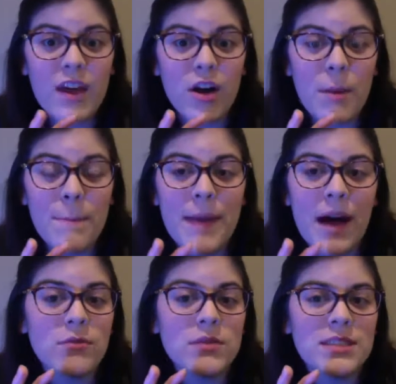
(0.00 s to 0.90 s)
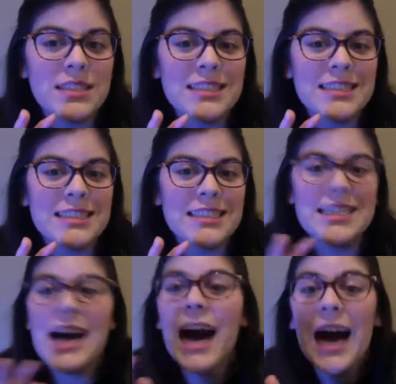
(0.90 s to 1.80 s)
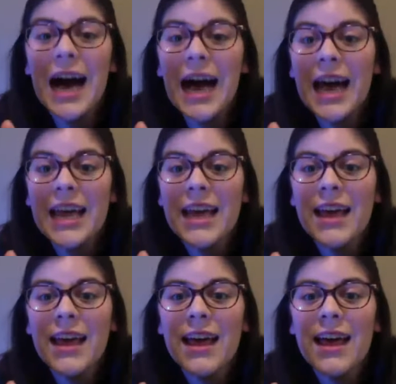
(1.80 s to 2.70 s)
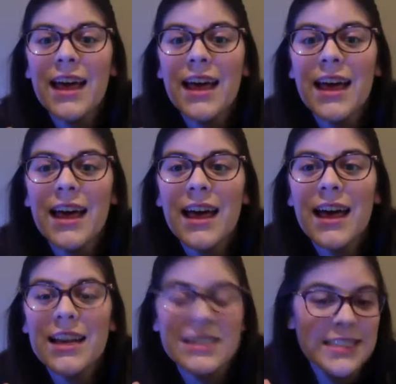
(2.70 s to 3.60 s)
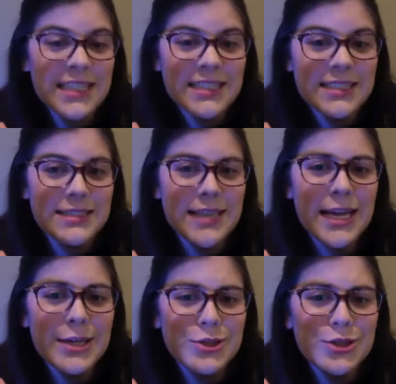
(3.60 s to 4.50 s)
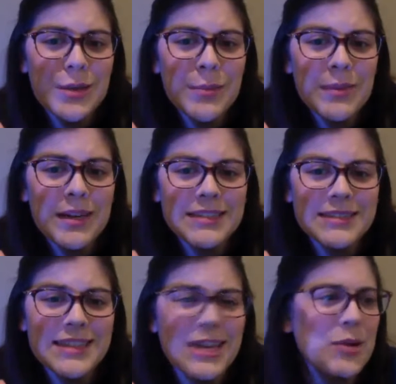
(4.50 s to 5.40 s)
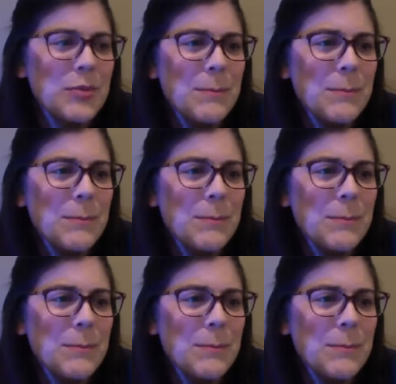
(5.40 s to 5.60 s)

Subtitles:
They're about to die because they take Jim because they're